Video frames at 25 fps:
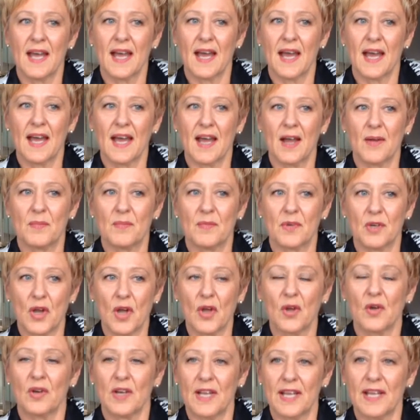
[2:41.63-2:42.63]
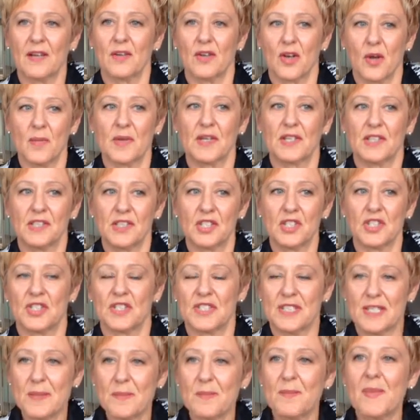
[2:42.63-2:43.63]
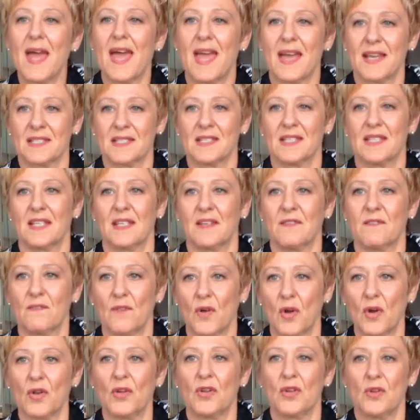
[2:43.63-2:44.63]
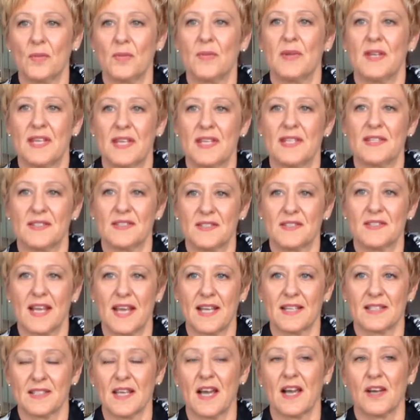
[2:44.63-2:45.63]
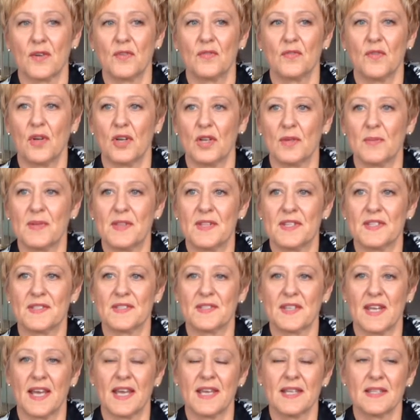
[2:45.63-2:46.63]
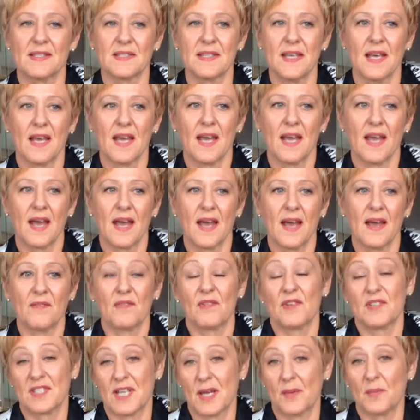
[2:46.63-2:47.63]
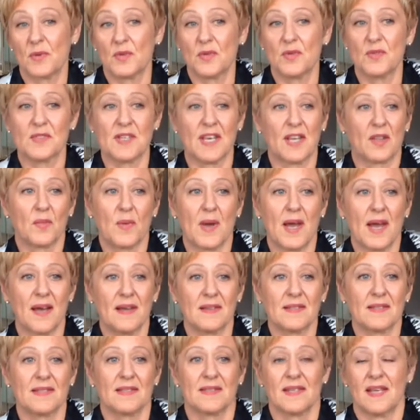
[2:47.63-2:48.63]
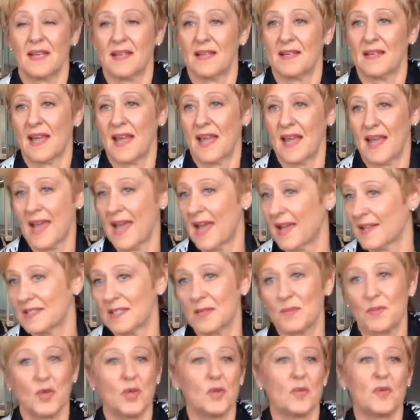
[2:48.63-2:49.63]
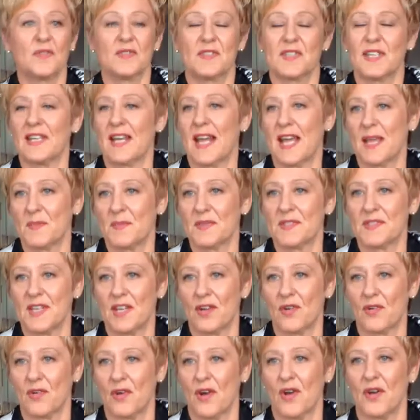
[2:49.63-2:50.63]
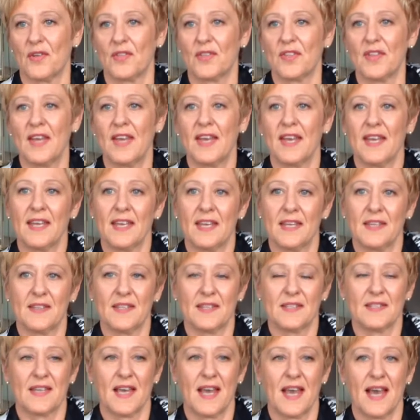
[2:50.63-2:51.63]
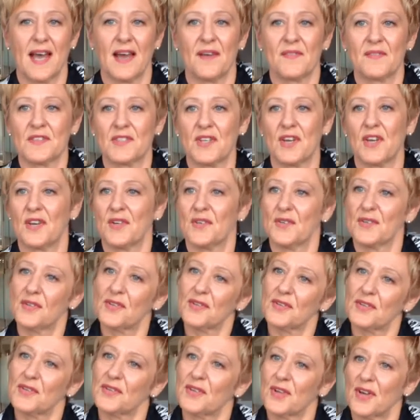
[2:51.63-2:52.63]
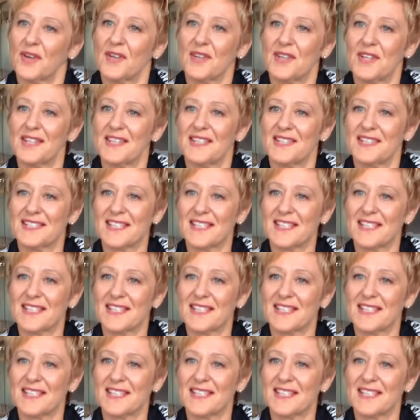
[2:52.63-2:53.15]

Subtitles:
local economic conditions impacting volume in state, cycle volume in the states. Mm-hmm. For example, New South Wales is a housing boom. We've seen 8% growth in this half. So, you know, it's...